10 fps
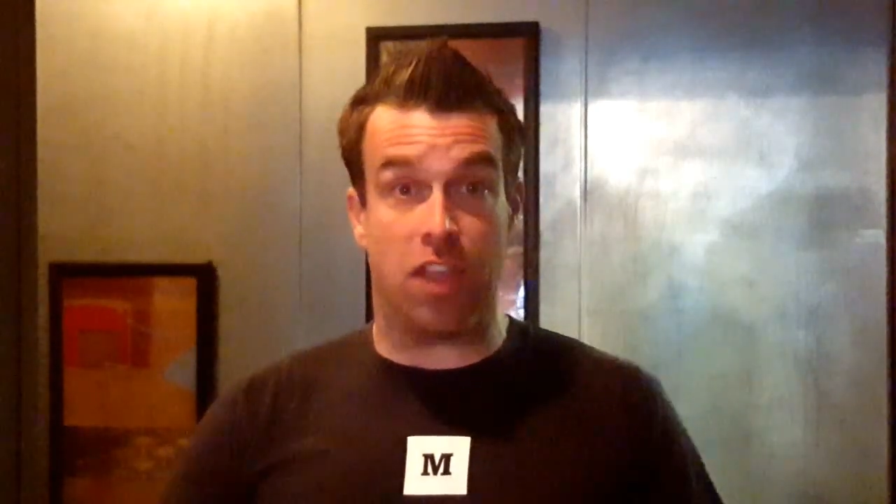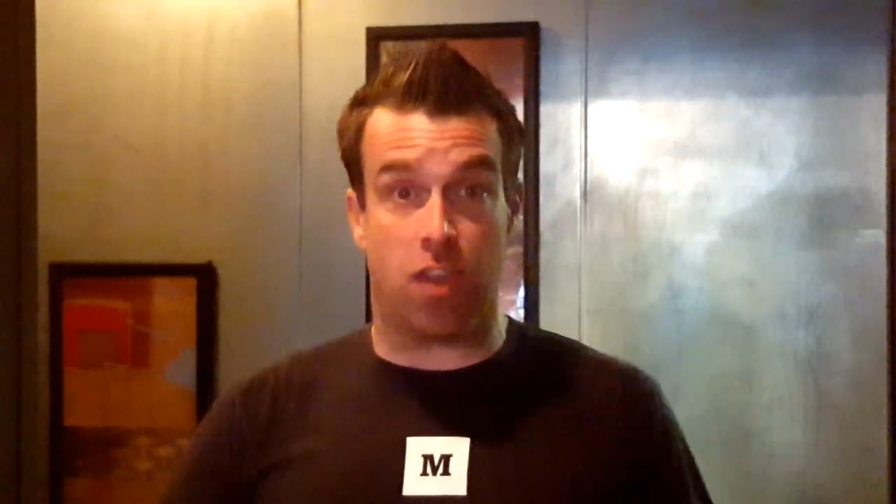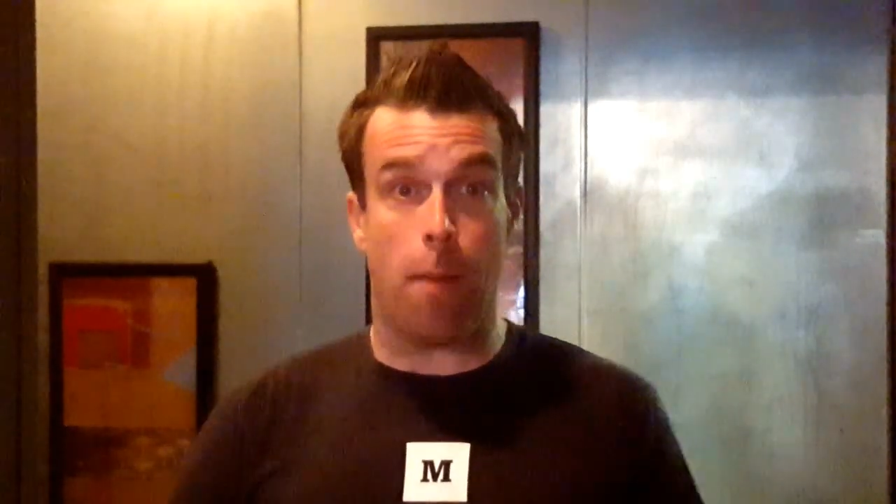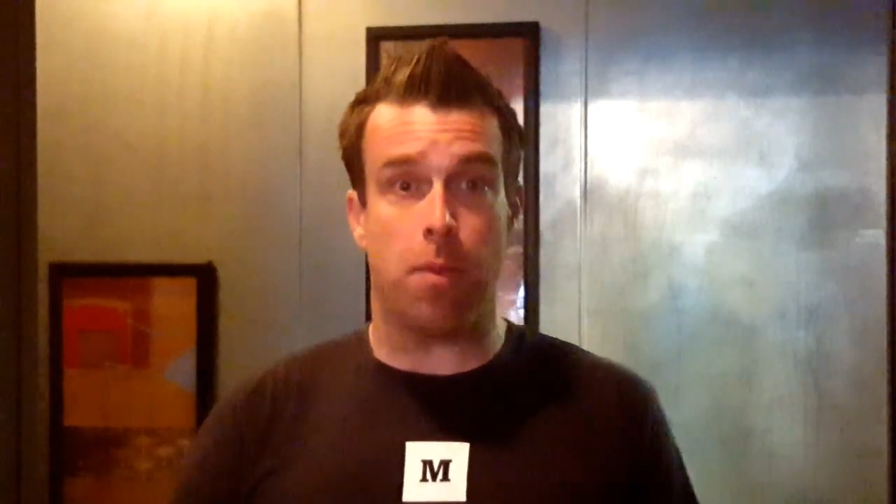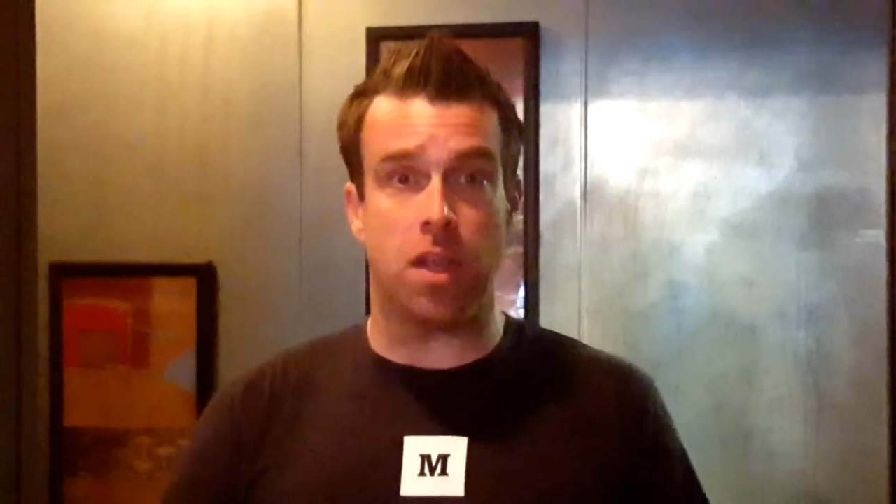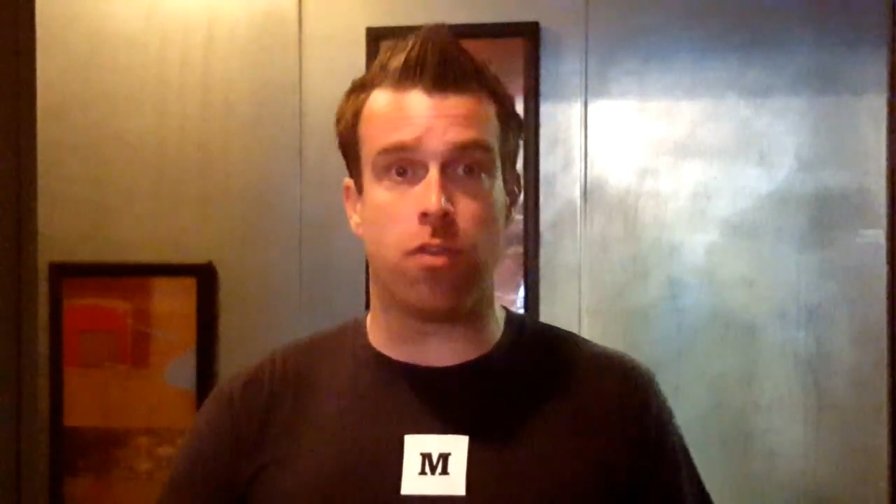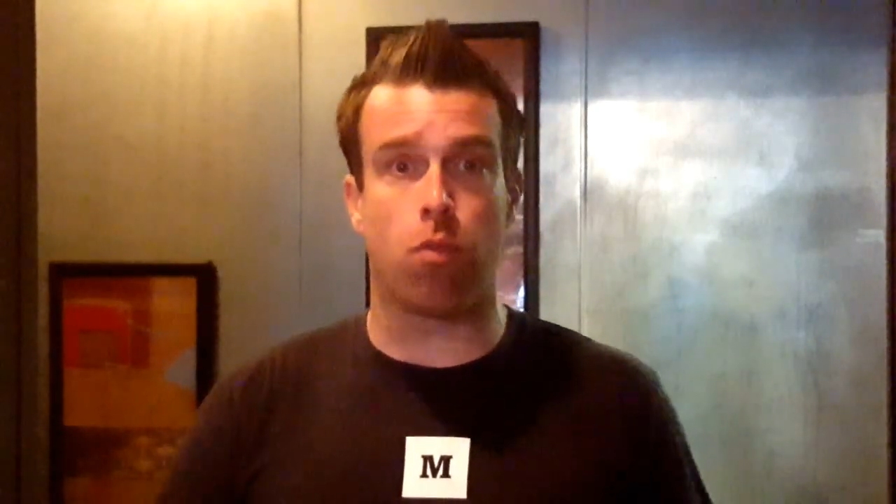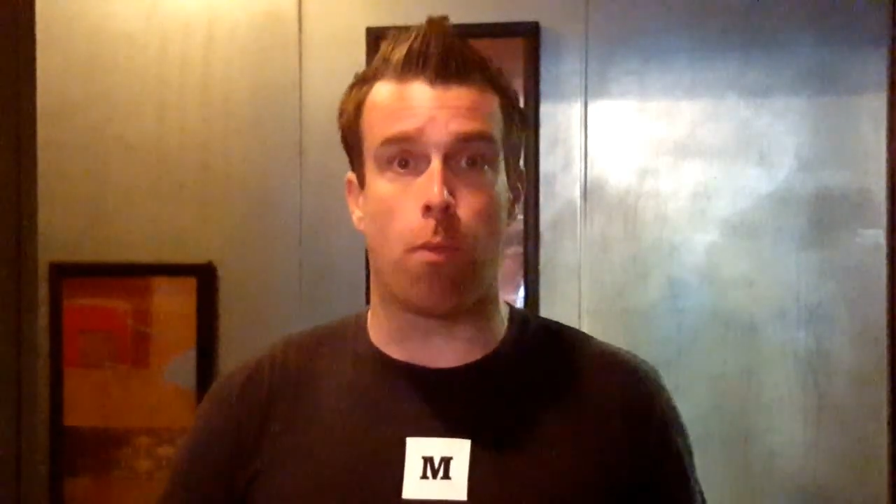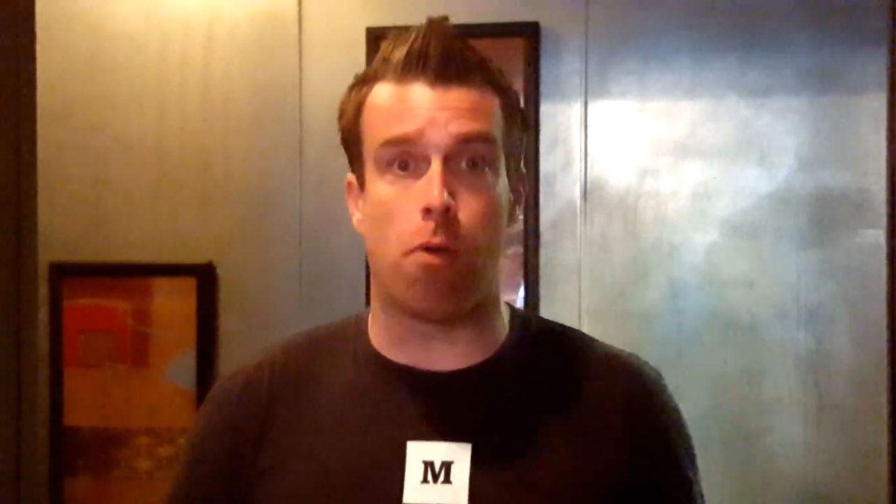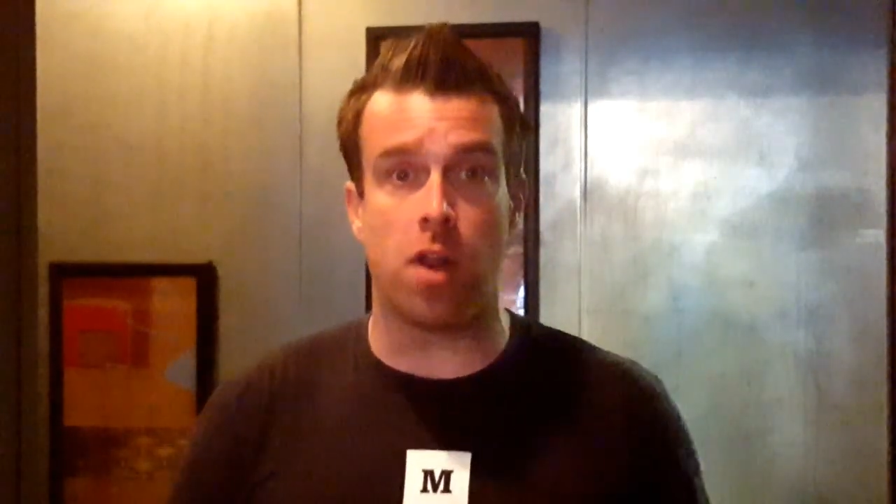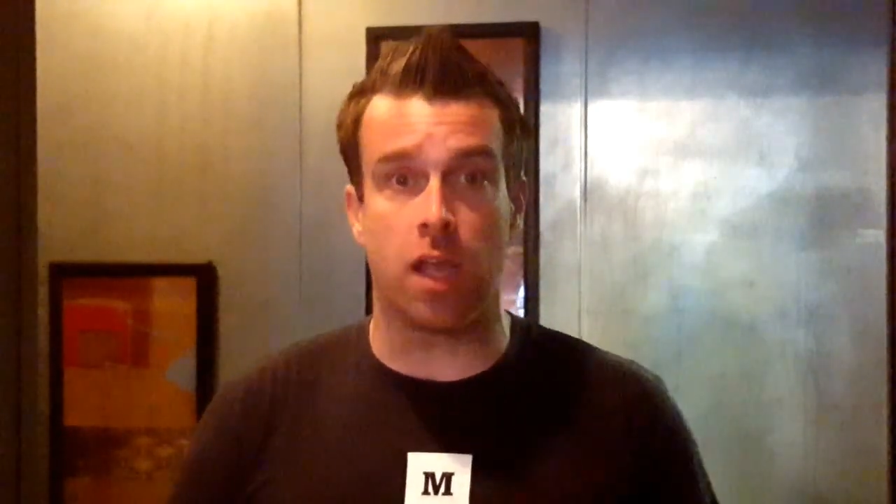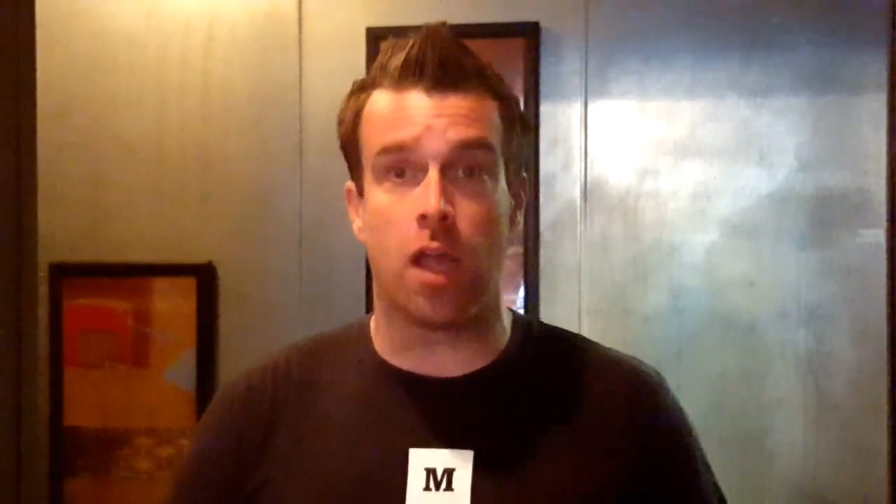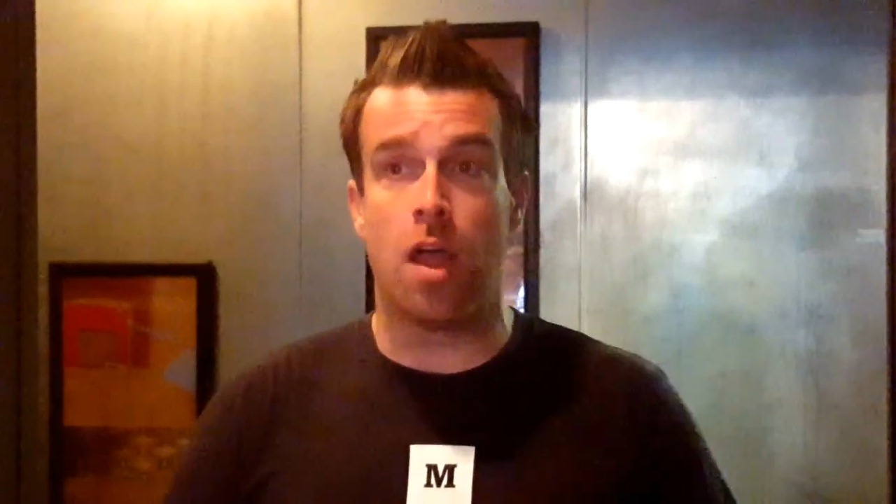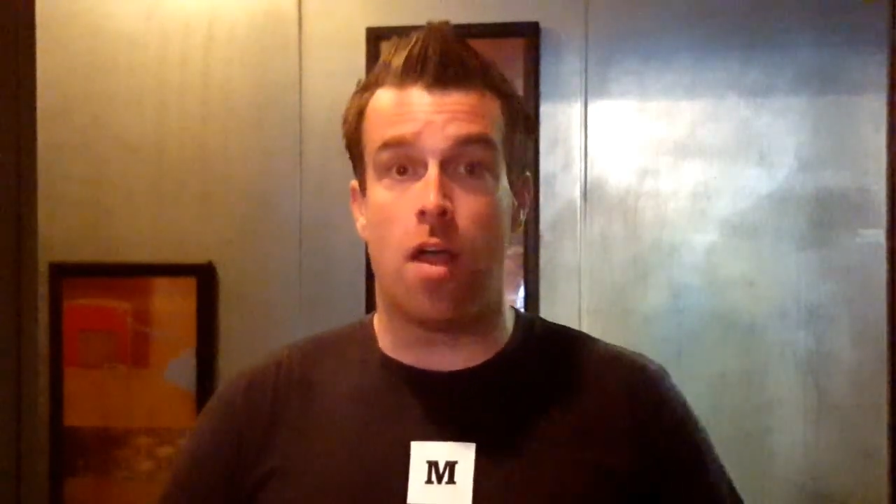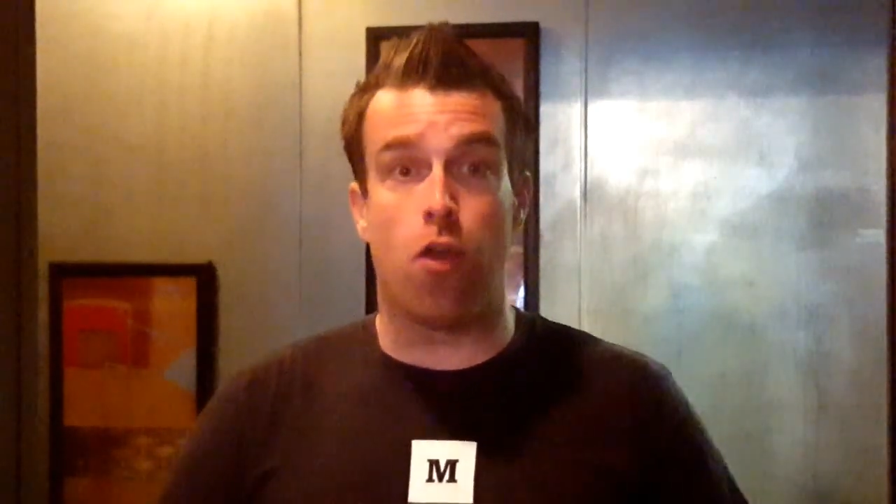companies were putting